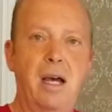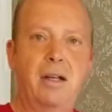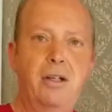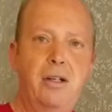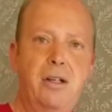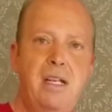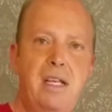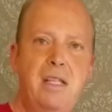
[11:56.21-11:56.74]

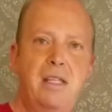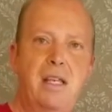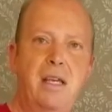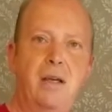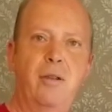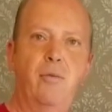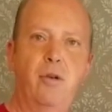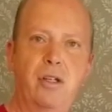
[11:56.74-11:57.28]
underneath
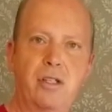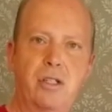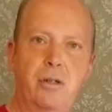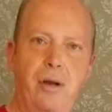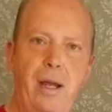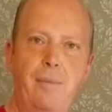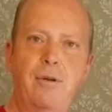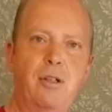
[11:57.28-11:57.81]
was
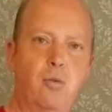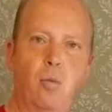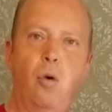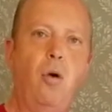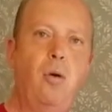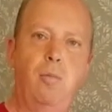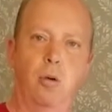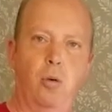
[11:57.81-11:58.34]
Grandpa's
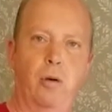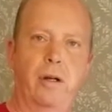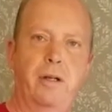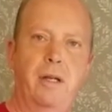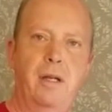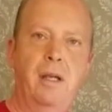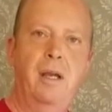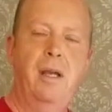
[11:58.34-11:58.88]

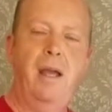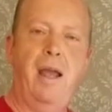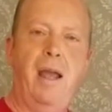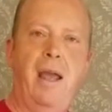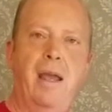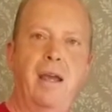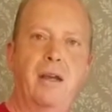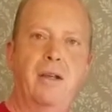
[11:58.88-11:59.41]
wallboard,
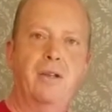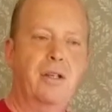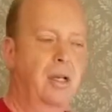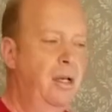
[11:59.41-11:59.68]
and